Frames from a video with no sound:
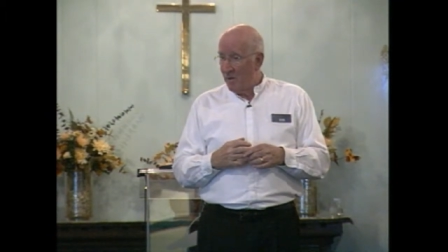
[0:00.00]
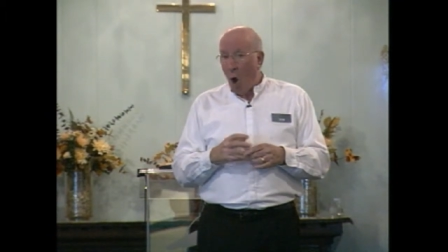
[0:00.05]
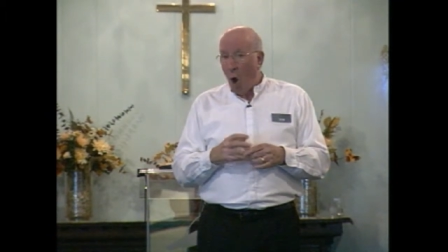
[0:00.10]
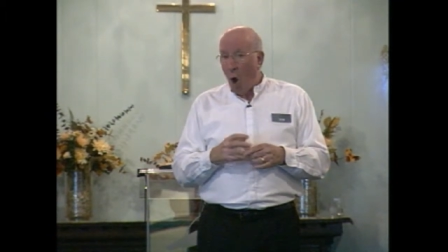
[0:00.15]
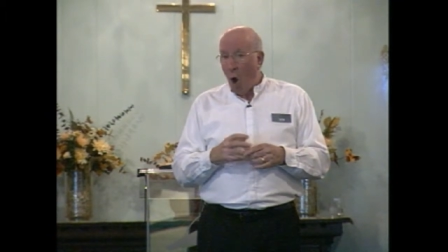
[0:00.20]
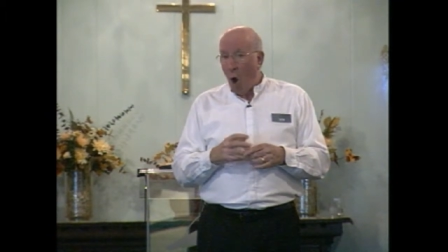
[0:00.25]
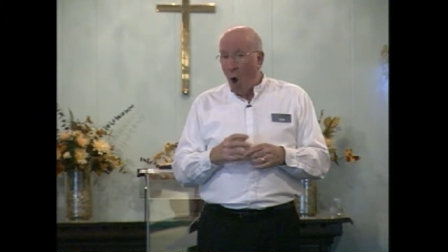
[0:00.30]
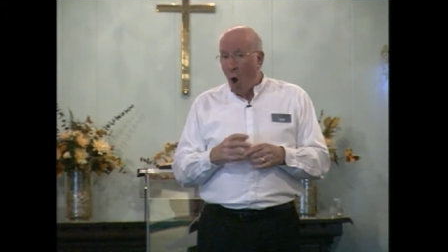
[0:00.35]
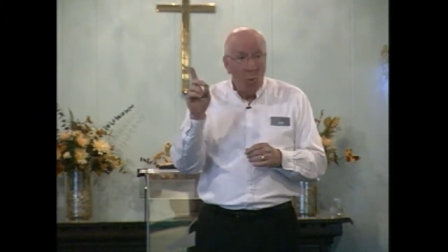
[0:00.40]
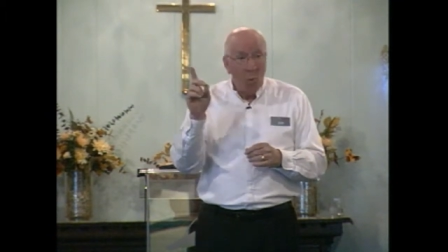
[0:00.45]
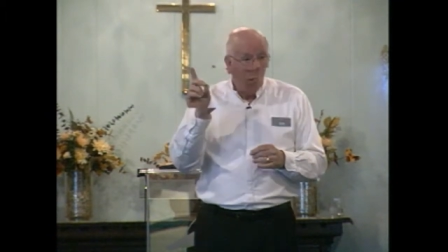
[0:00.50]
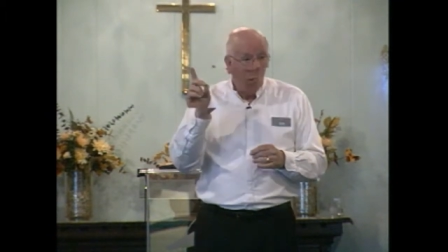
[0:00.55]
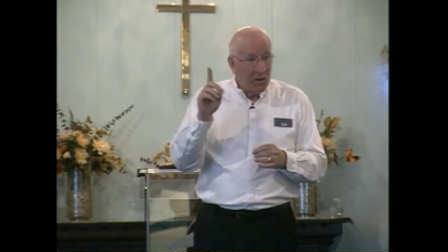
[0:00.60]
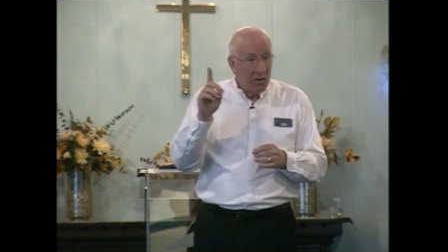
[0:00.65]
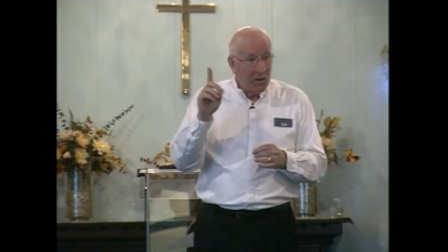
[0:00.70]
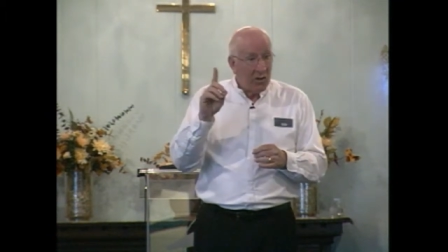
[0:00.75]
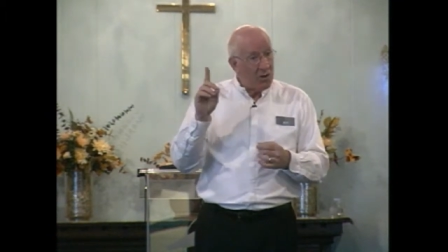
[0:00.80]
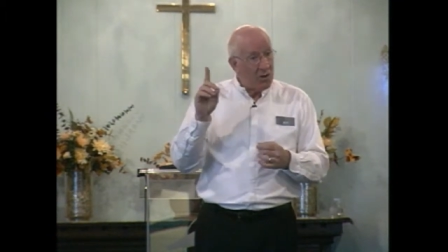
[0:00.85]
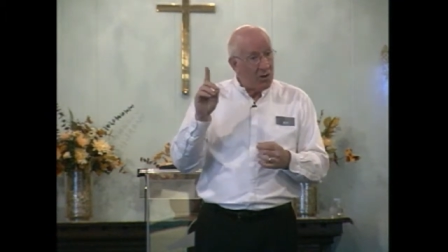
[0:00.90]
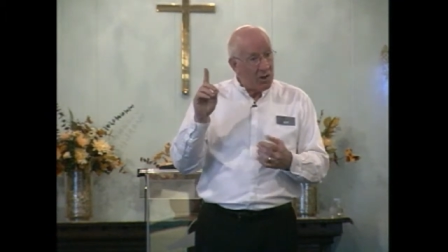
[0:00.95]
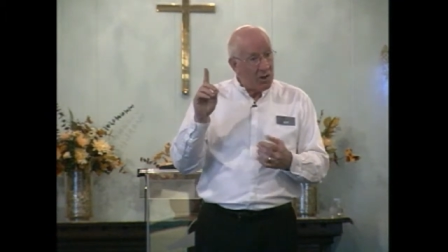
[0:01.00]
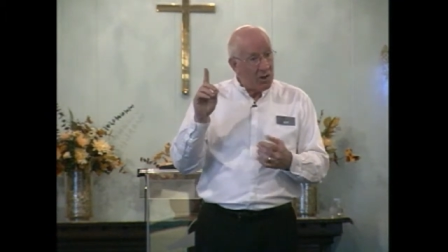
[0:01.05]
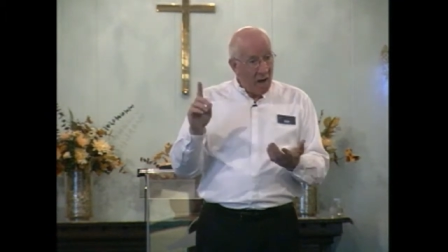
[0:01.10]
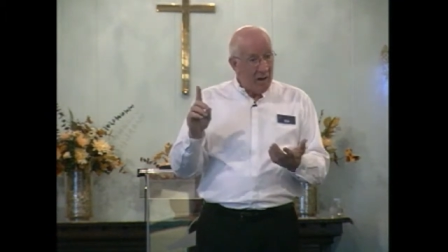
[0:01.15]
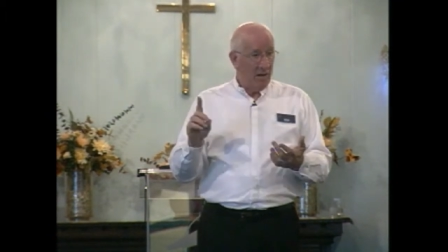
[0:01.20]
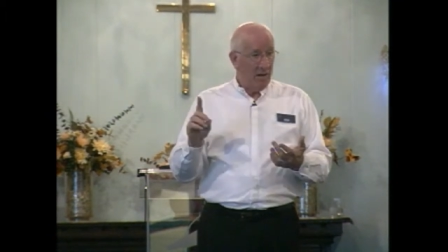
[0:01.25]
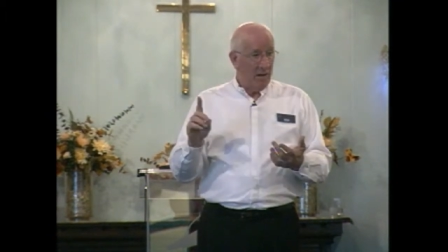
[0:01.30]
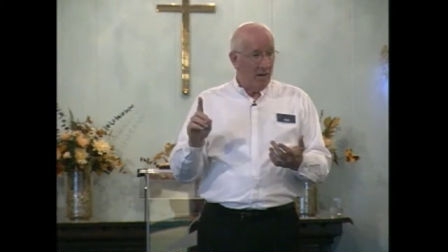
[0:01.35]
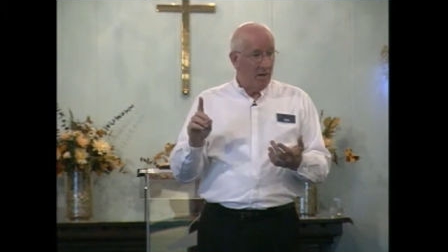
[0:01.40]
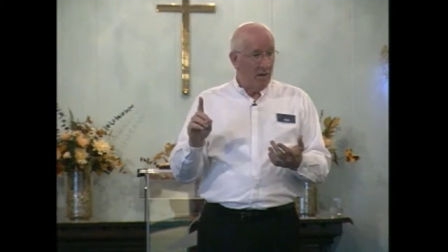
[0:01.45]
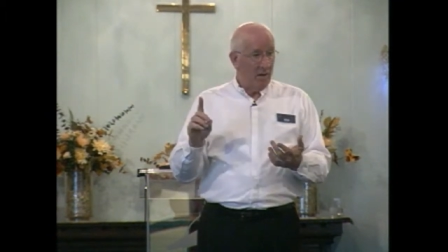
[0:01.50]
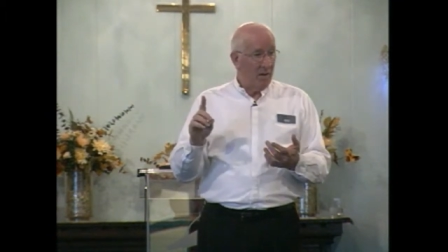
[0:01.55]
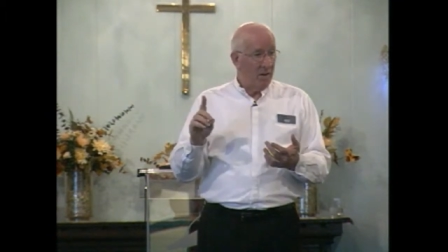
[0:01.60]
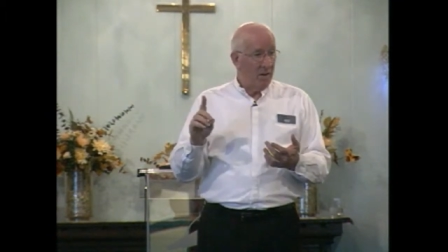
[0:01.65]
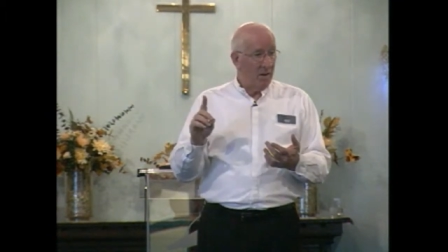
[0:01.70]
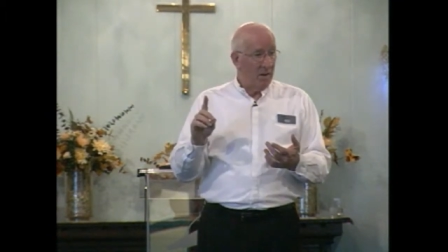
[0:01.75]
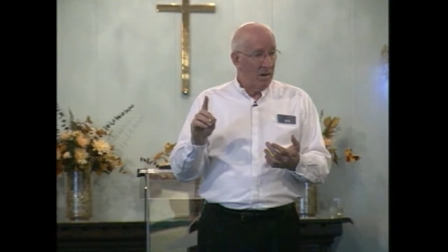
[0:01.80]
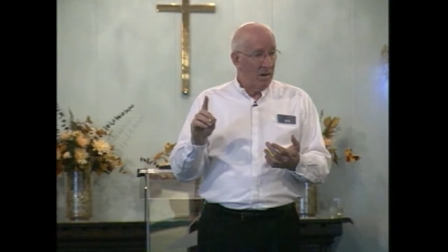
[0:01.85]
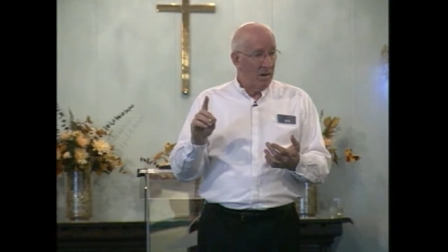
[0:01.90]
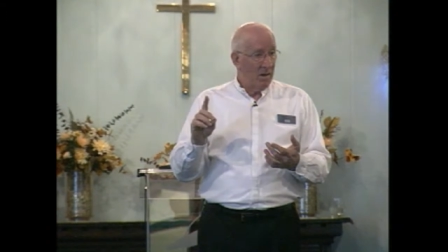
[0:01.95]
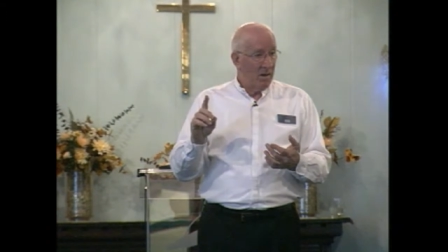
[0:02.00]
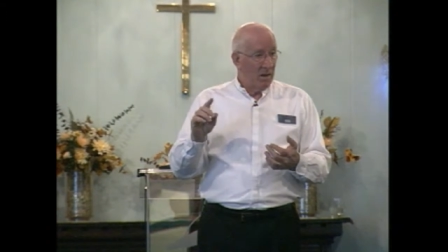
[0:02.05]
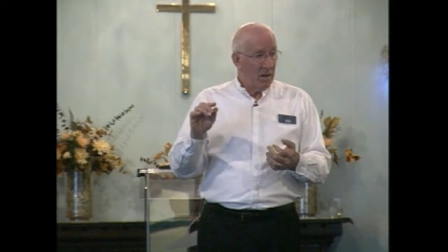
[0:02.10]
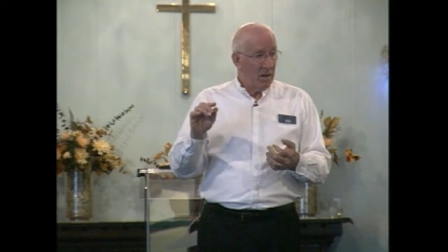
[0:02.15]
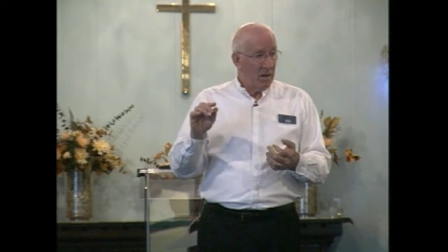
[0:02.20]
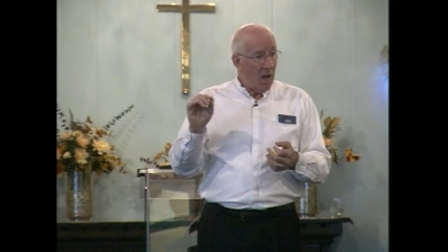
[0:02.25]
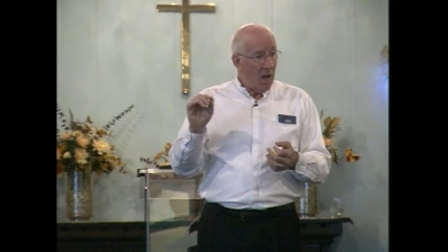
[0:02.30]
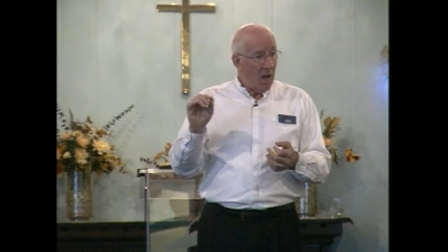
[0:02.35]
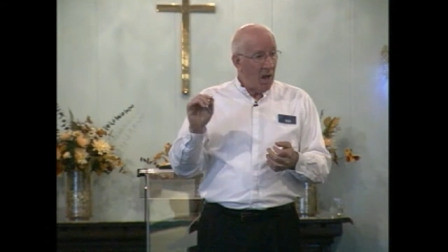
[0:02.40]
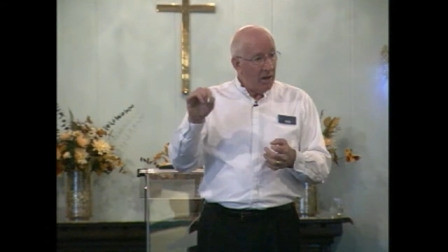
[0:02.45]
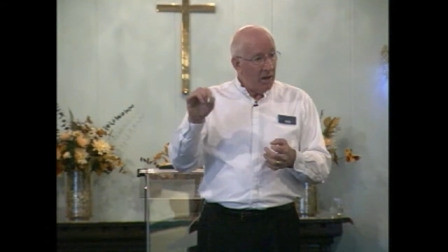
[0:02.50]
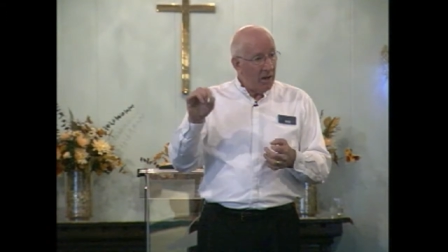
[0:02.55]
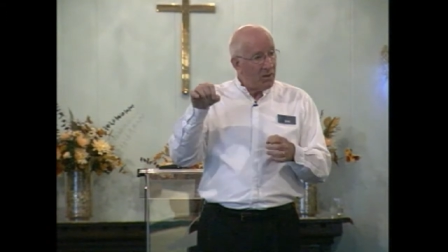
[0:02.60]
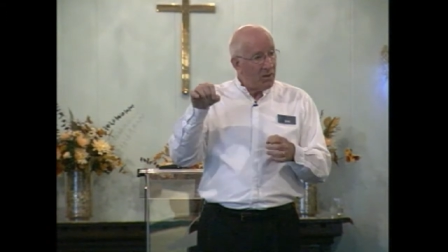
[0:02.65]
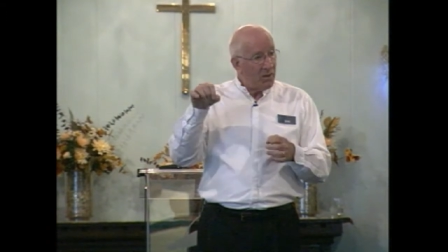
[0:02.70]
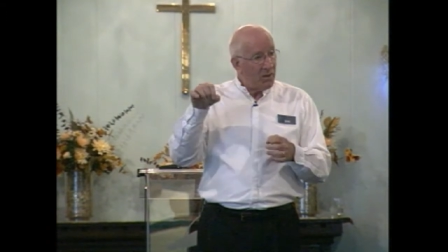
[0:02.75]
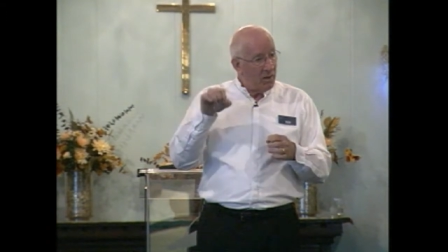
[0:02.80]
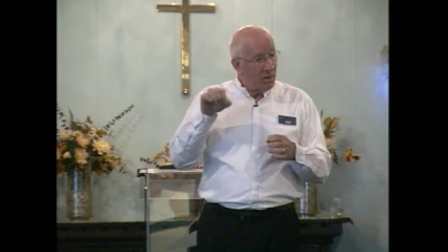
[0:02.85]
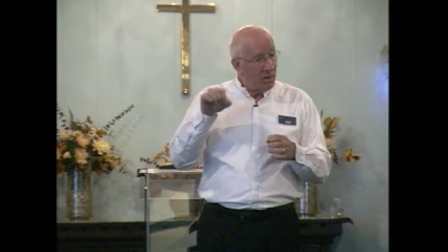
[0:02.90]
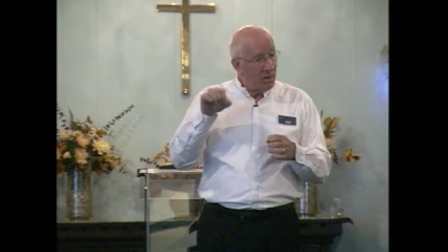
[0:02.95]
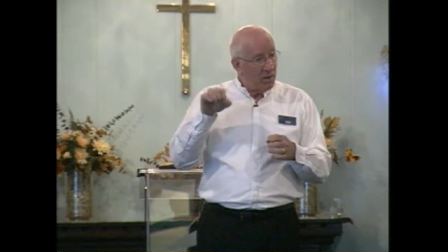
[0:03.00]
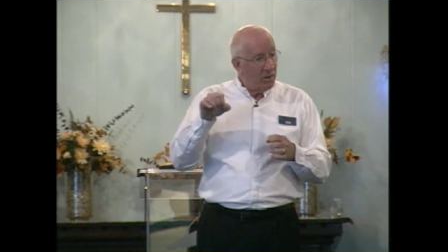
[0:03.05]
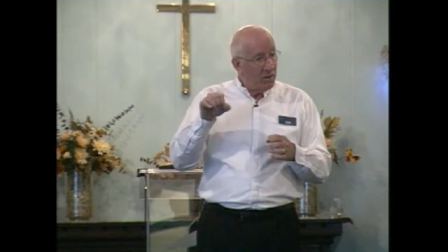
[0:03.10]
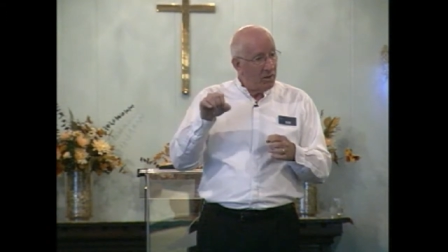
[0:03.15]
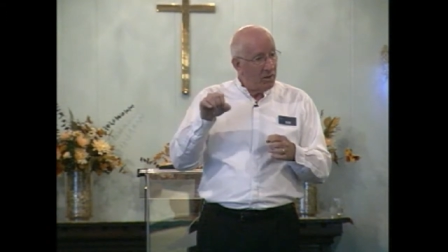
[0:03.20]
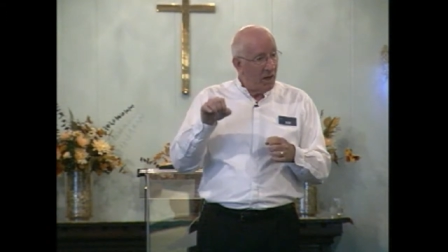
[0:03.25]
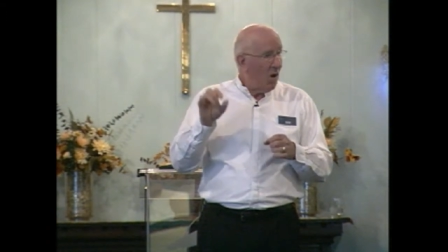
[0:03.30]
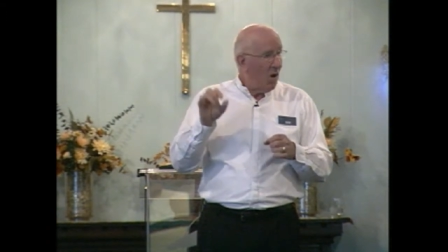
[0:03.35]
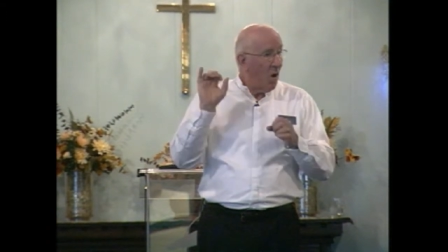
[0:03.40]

always shining. God is still there,